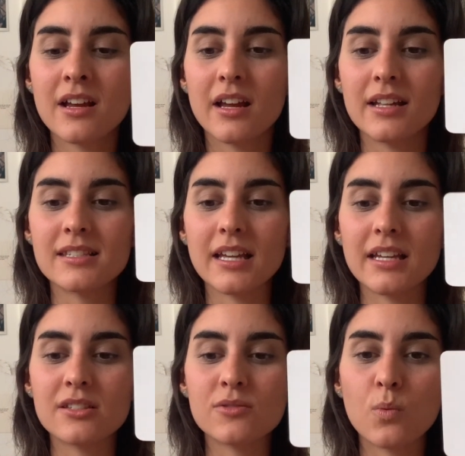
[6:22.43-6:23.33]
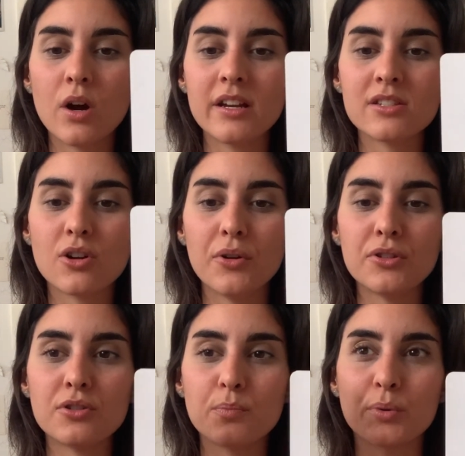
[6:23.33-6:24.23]
It's like it's what is going
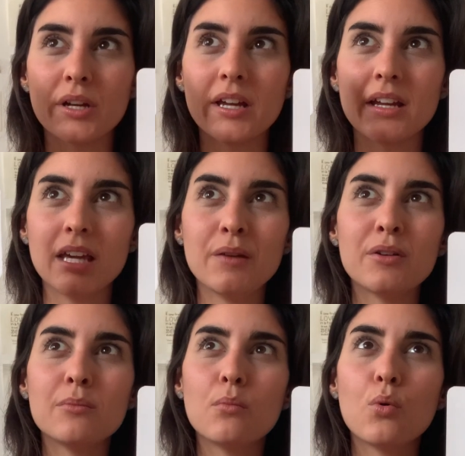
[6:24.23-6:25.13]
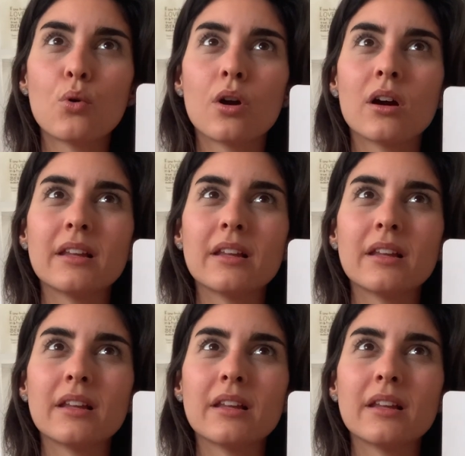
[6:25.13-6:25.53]
to bring even more,